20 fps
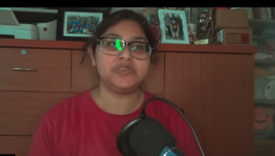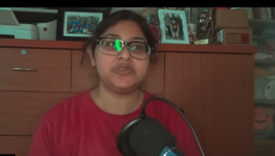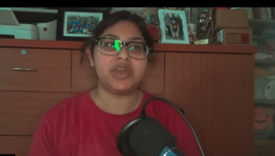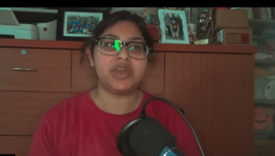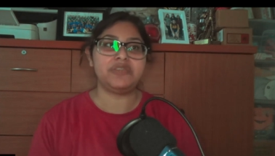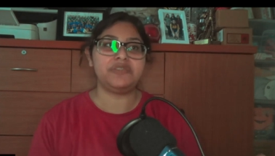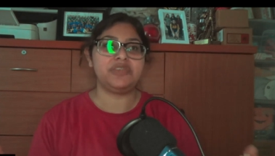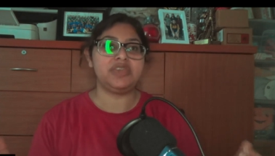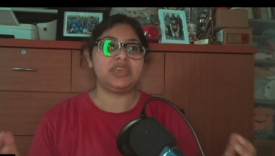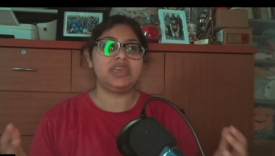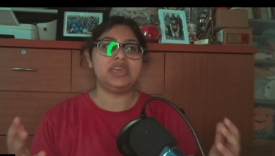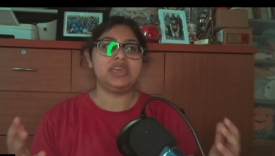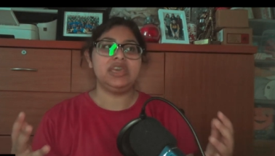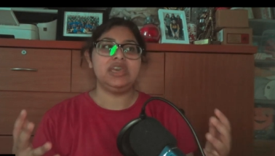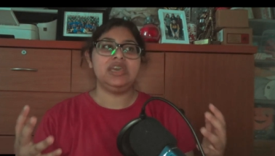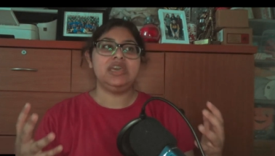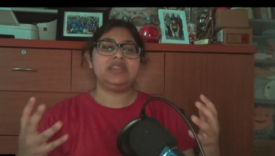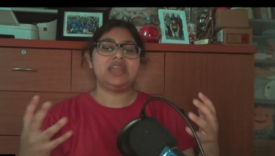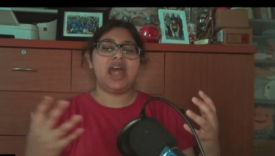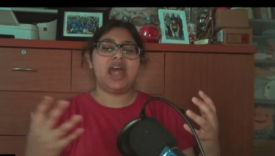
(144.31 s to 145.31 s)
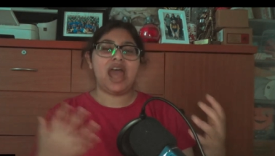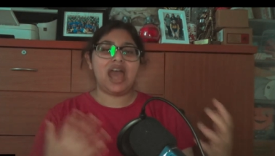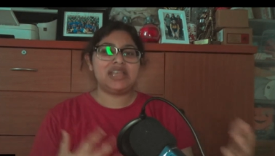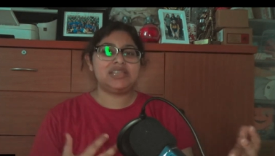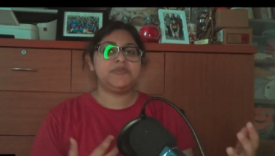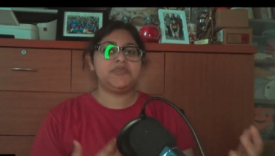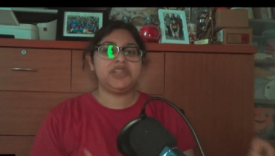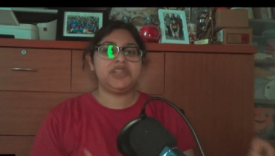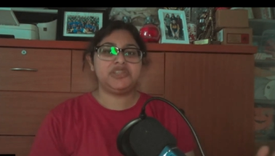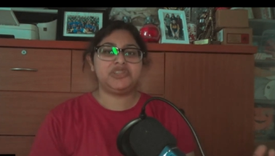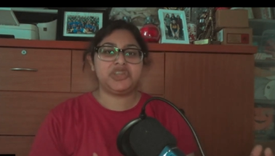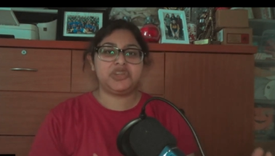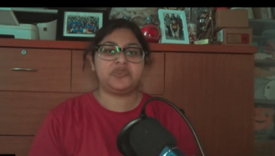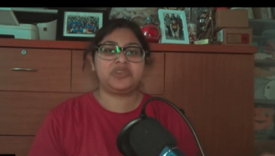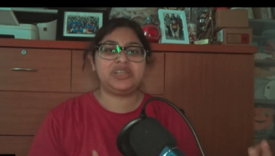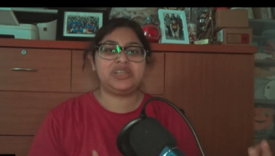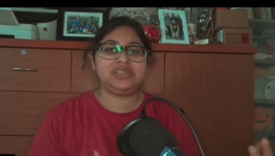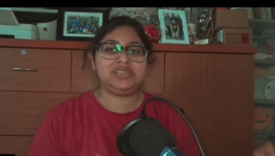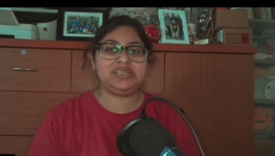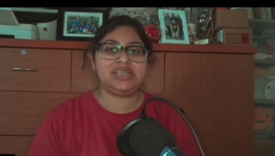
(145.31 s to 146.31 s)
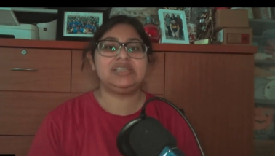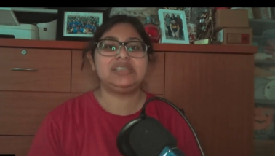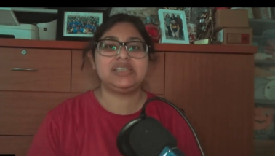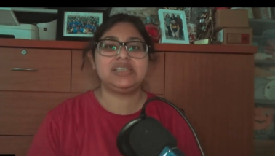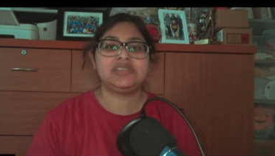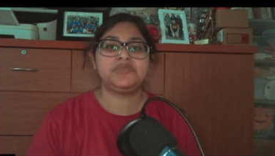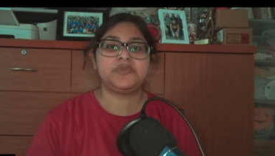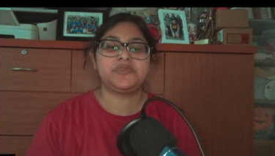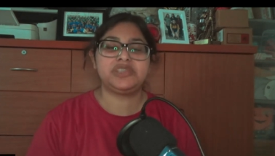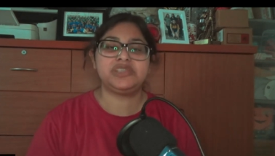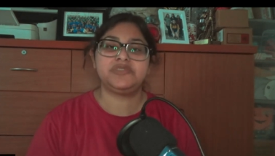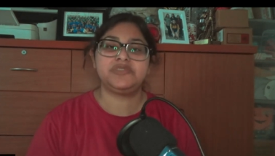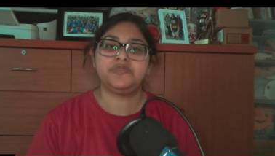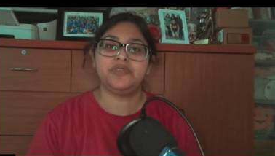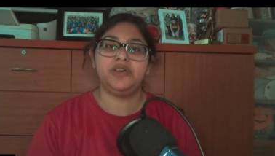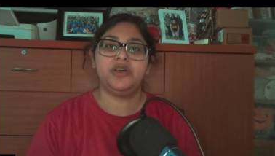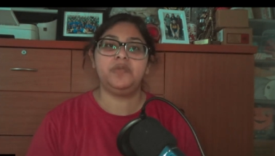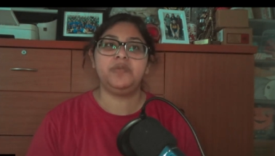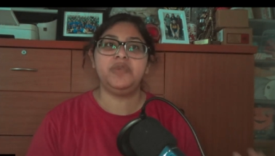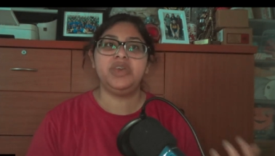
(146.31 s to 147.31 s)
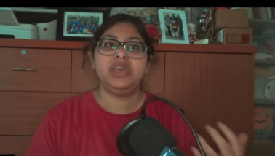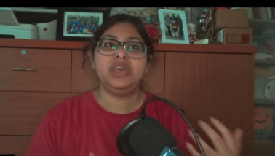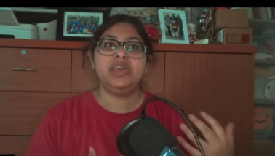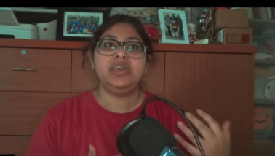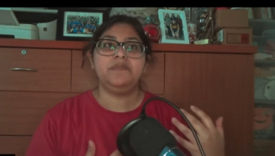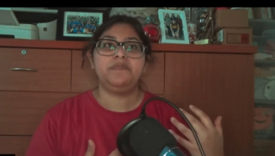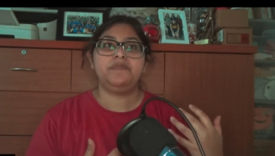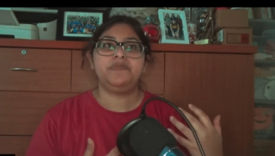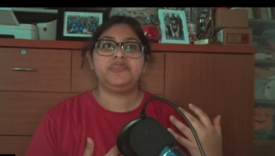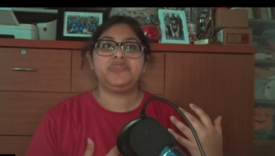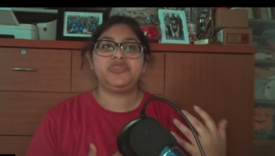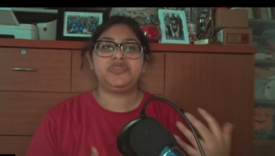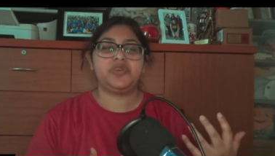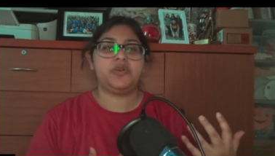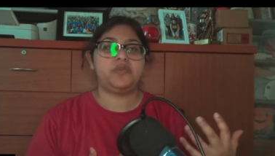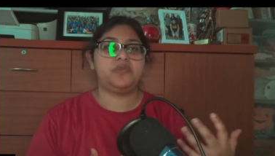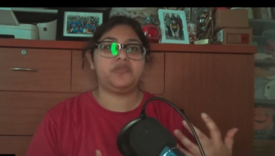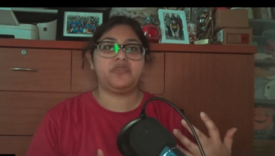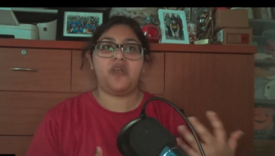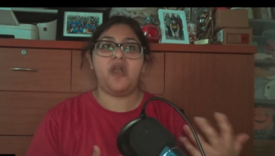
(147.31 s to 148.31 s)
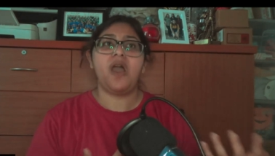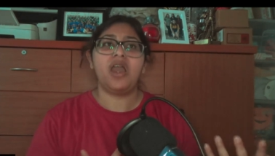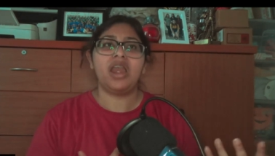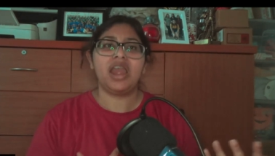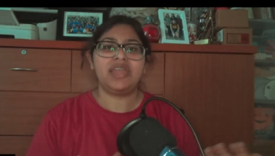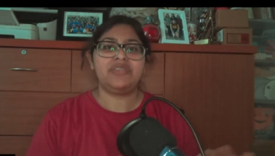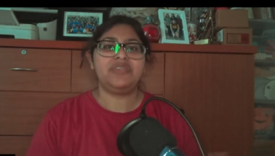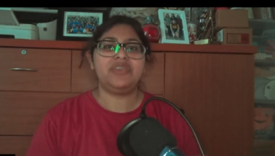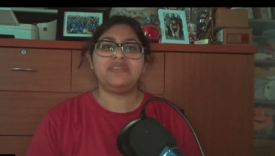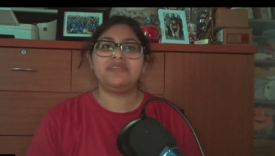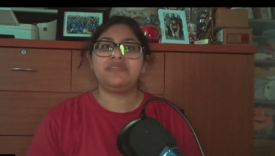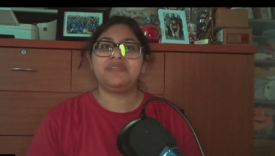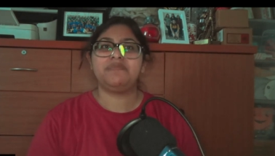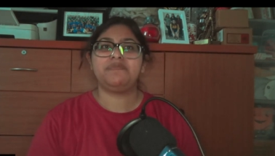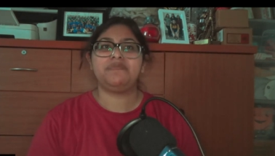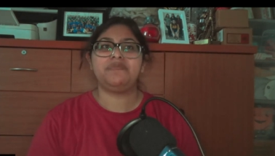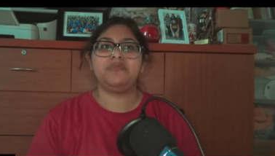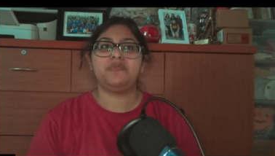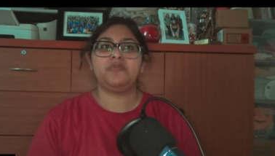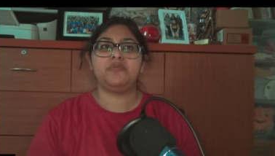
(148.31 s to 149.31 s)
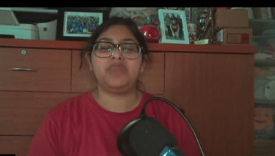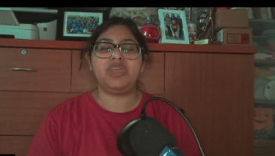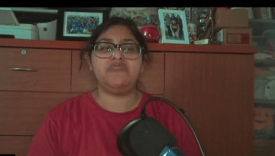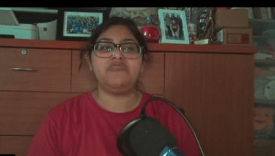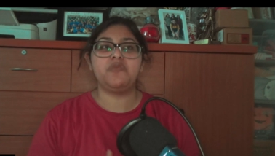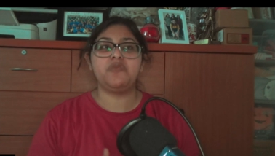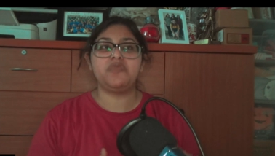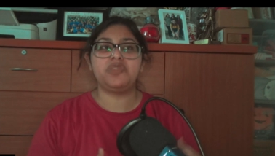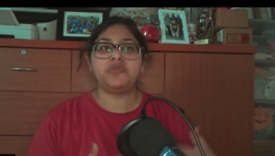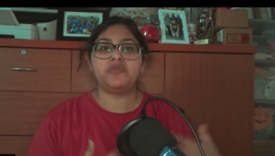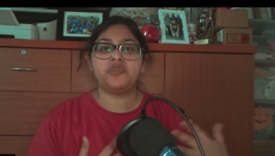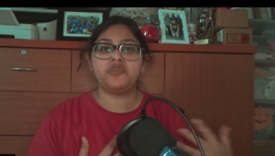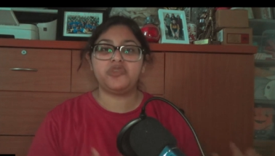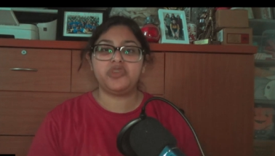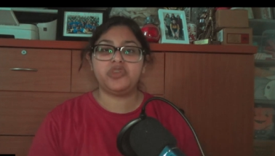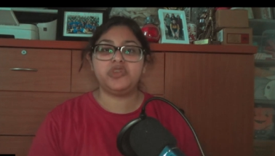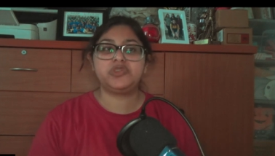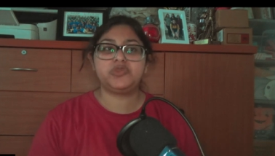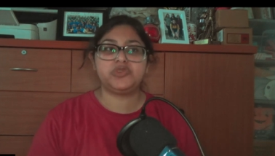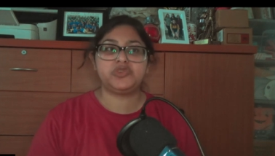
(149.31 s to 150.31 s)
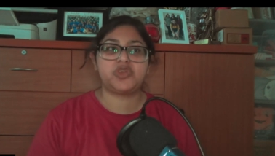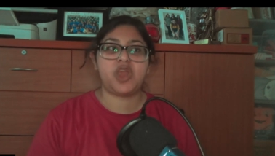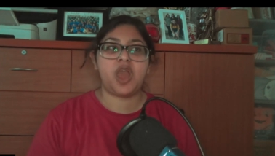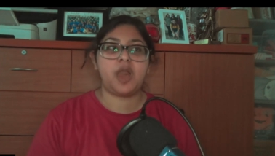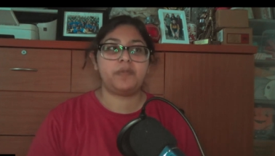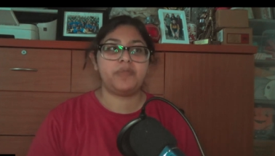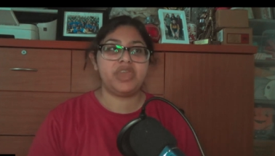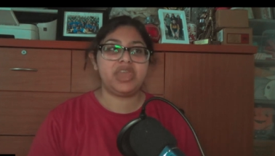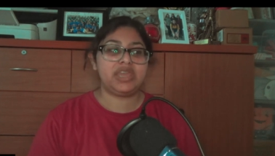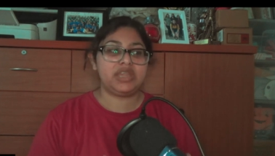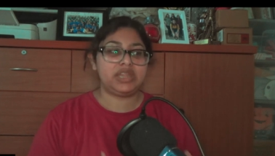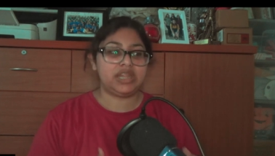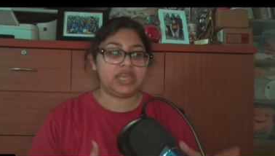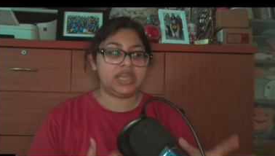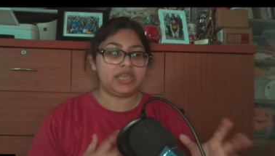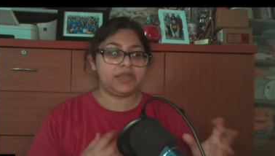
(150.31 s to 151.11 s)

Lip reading: I think that has been the general consensus with this film so far. I think even when the reviews were dropping, like,